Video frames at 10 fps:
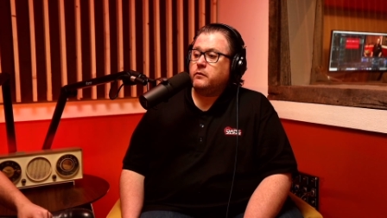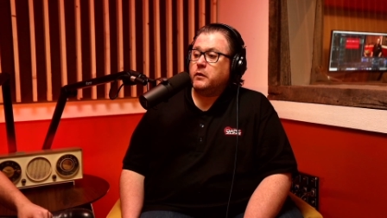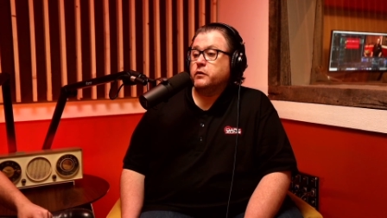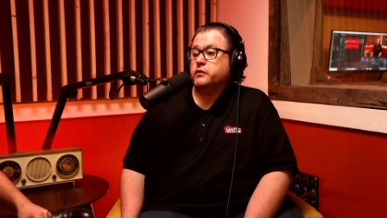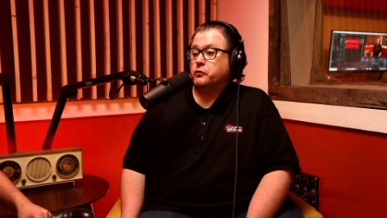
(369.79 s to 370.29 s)

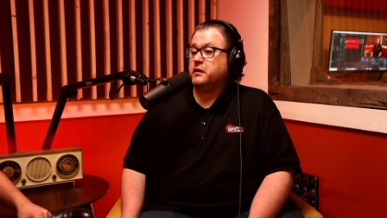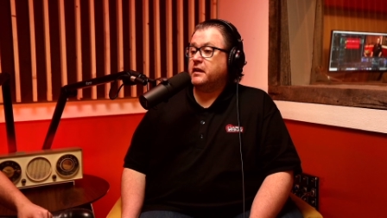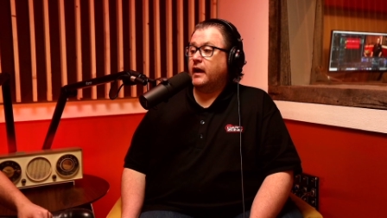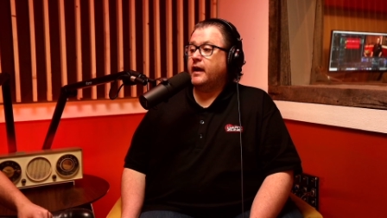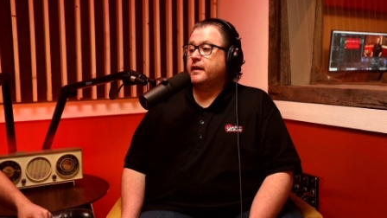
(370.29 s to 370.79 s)
was really
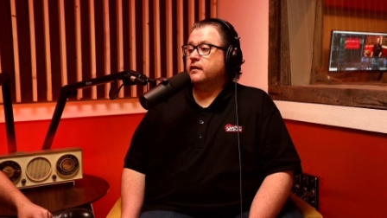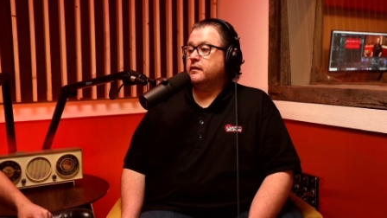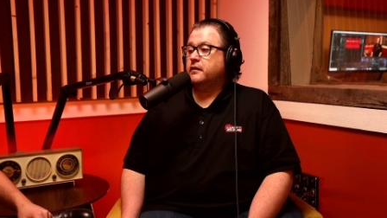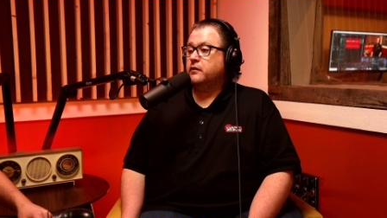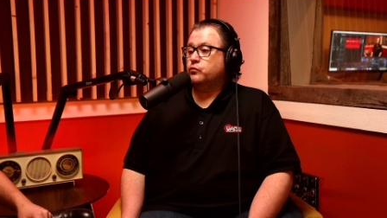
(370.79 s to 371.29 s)
not
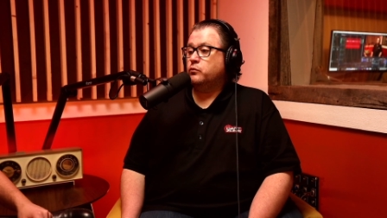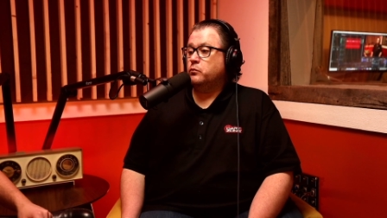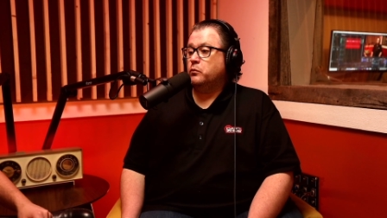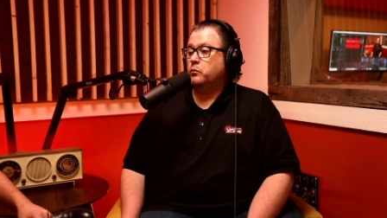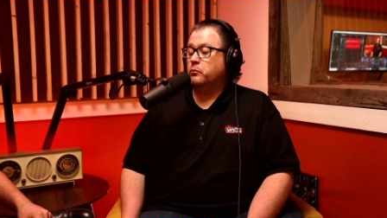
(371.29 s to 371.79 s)

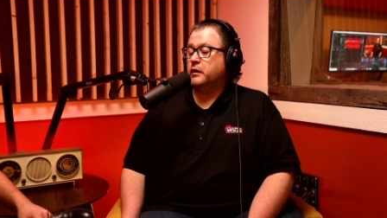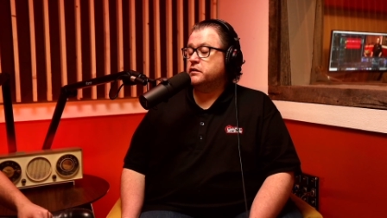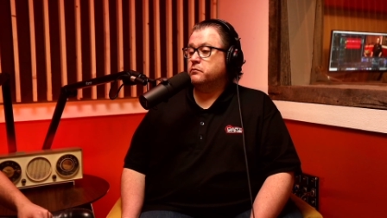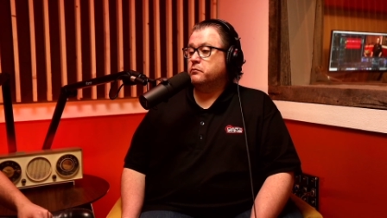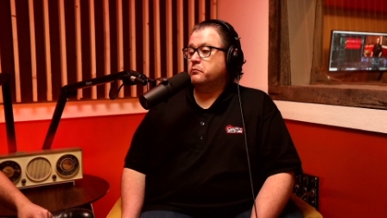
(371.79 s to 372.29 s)

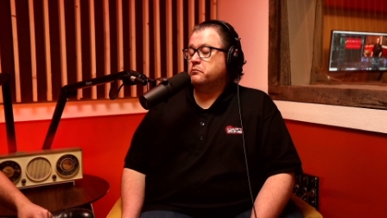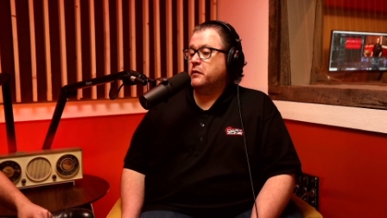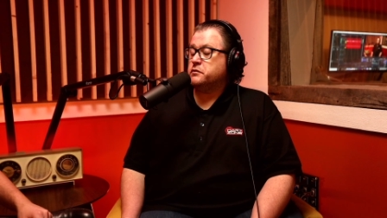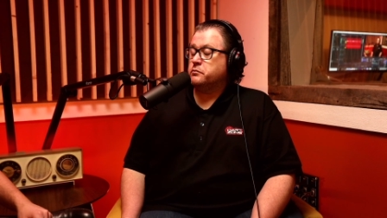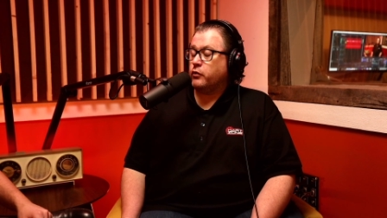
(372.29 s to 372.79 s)
much
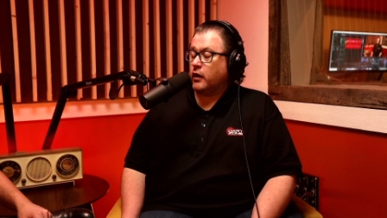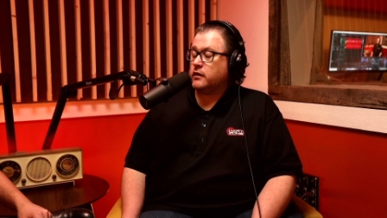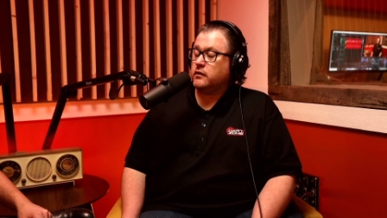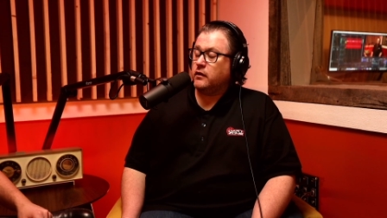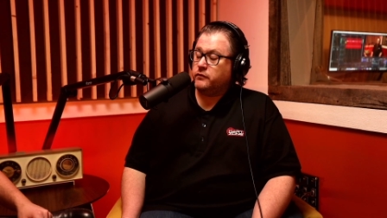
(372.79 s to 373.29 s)

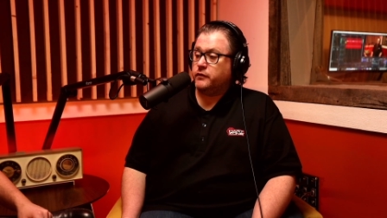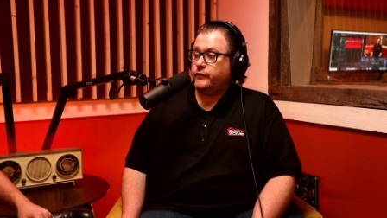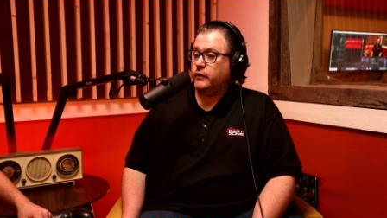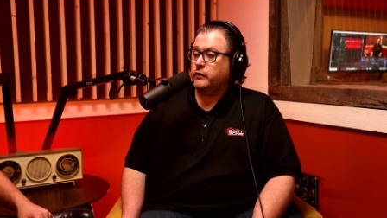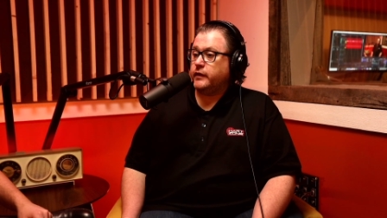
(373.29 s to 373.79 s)
product to
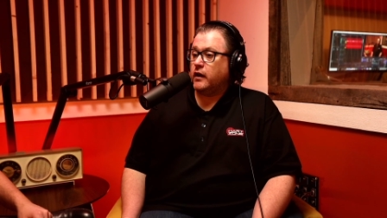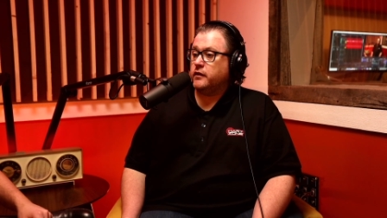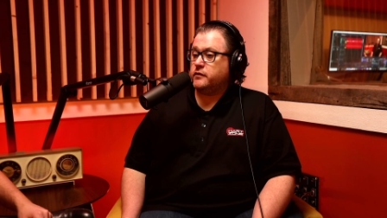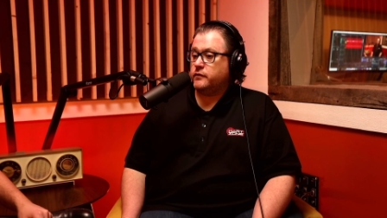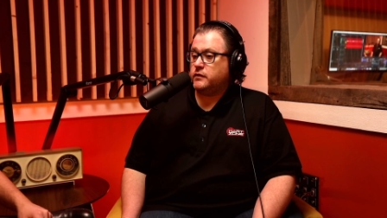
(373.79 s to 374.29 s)
fill
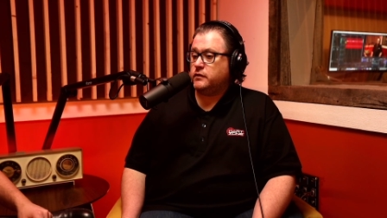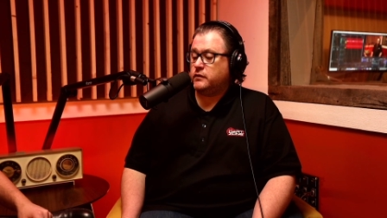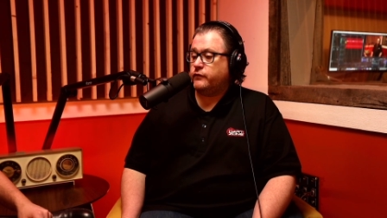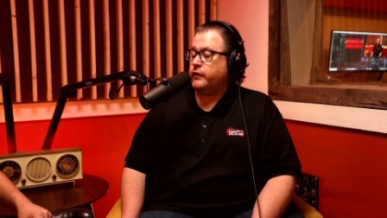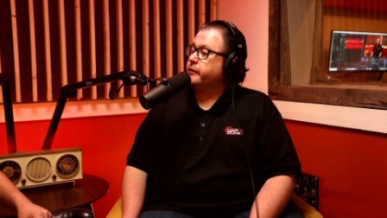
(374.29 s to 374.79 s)

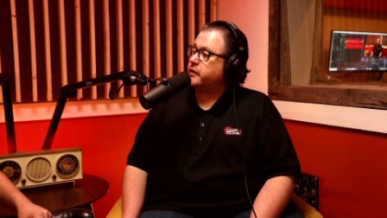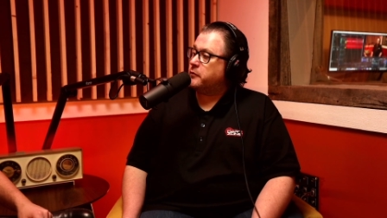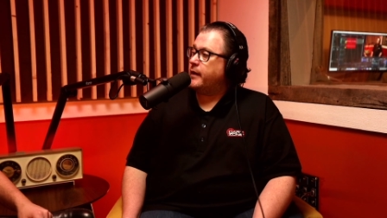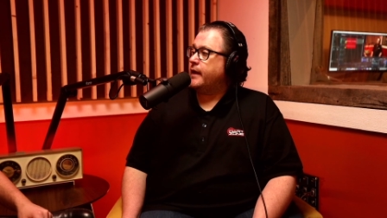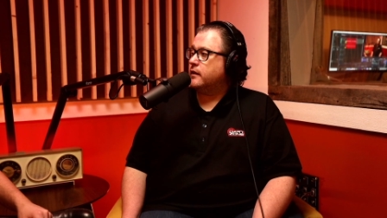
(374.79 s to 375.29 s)
the
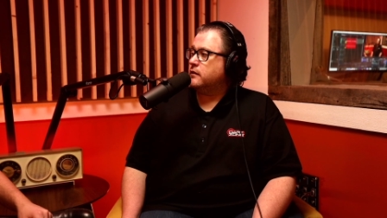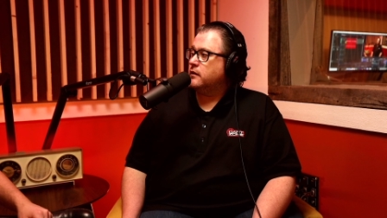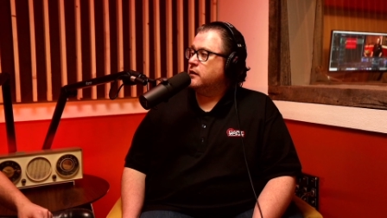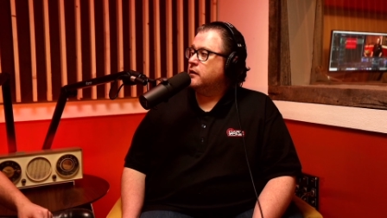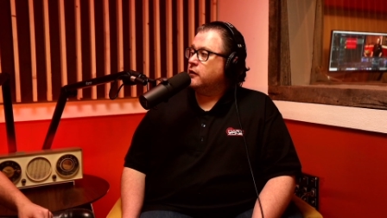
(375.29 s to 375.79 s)
demand
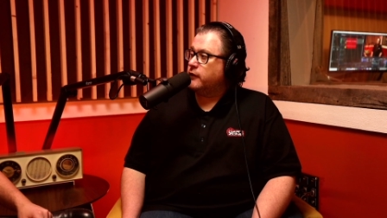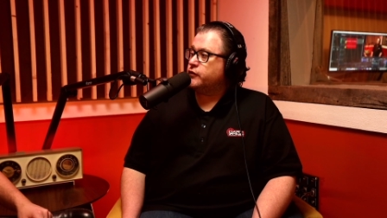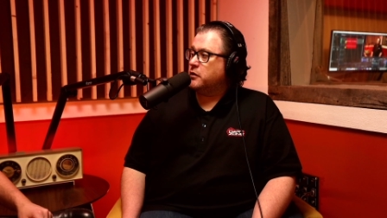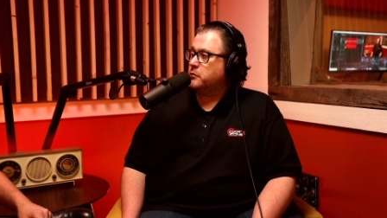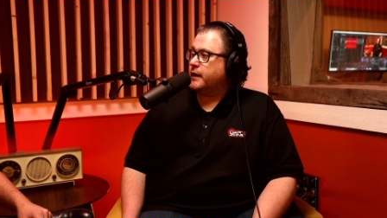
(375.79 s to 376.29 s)
of
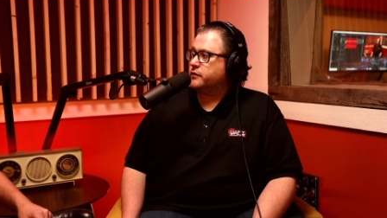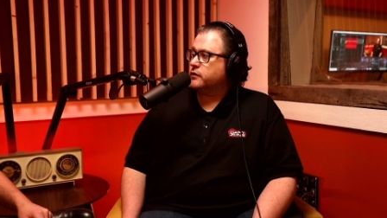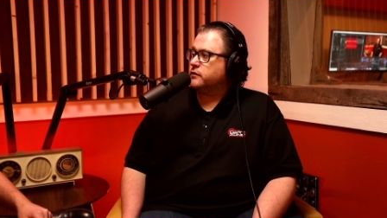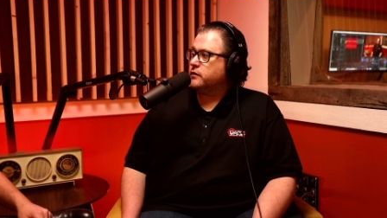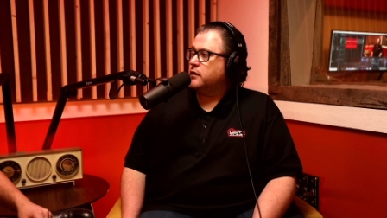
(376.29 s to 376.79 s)
gel
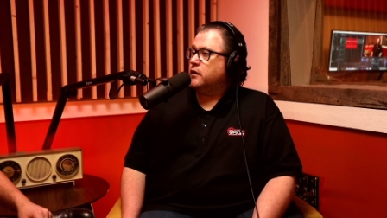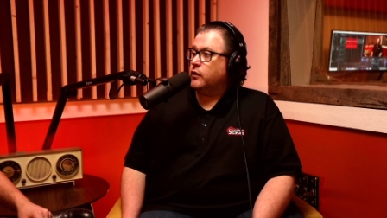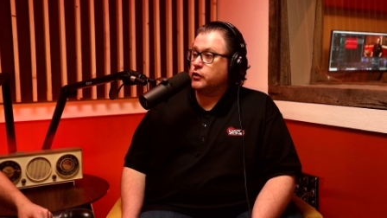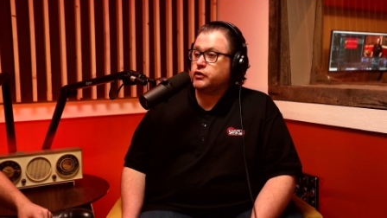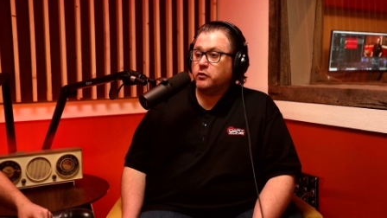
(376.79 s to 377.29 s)
blasters
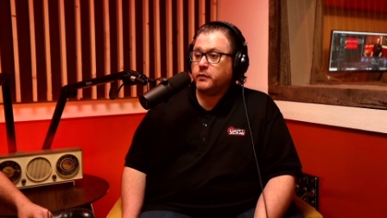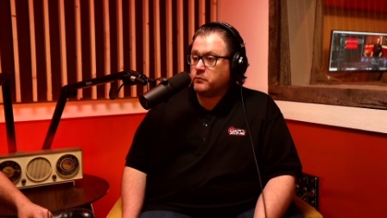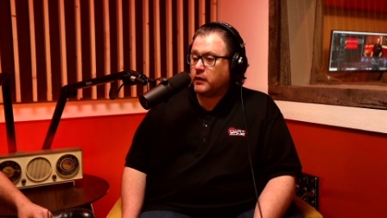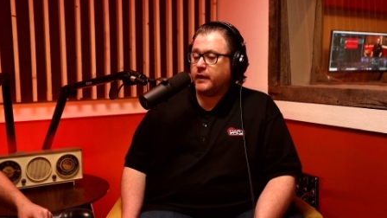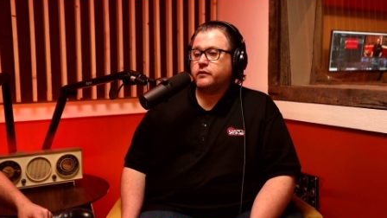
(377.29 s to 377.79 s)
or gel
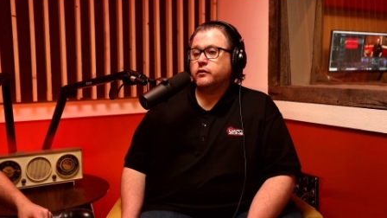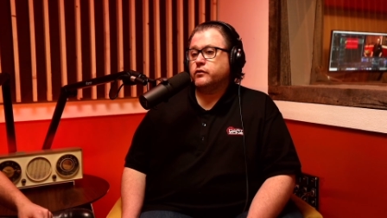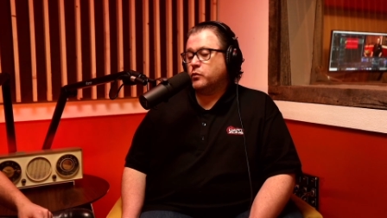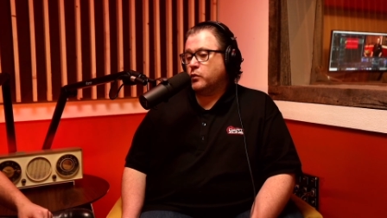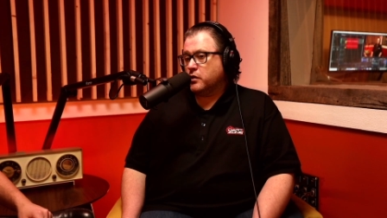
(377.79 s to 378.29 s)
bead blasters
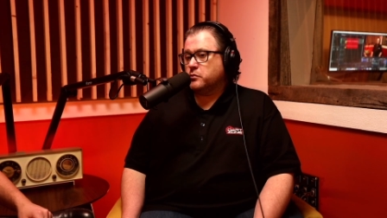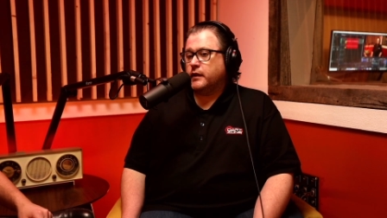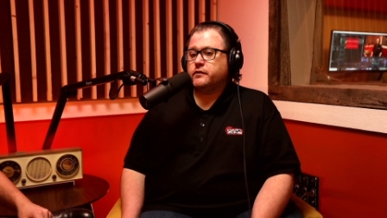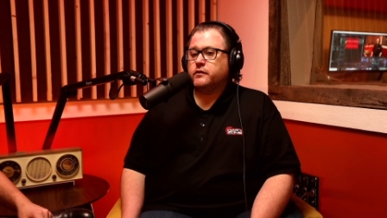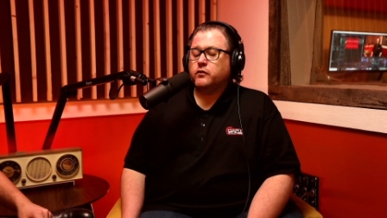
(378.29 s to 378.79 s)
or water
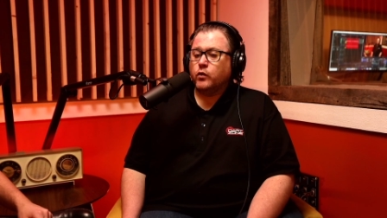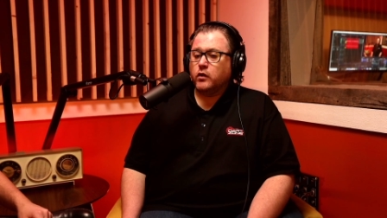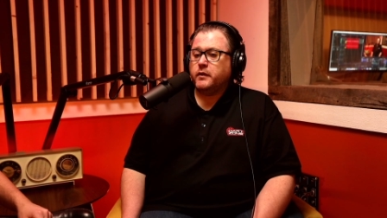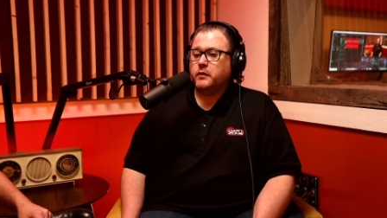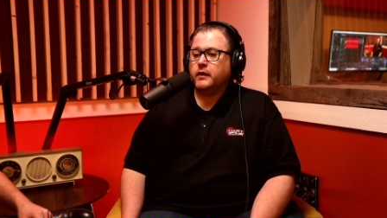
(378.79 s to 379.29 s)

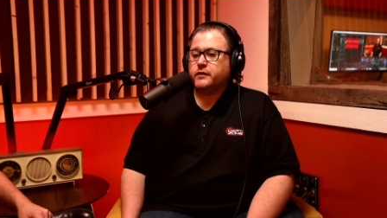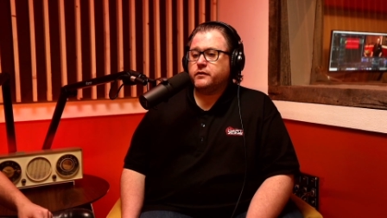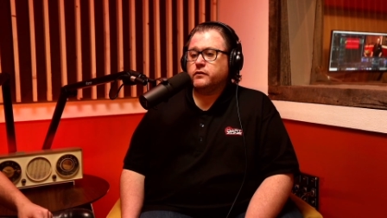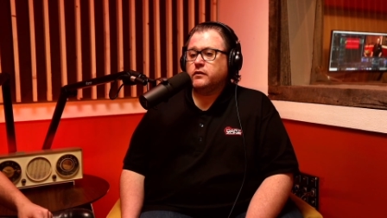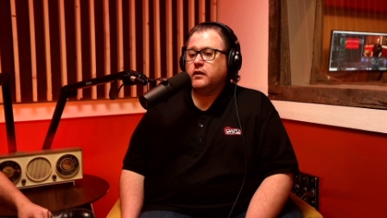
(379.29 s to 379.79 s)
bead
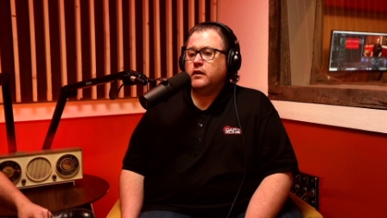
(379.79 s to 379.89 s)
blasters.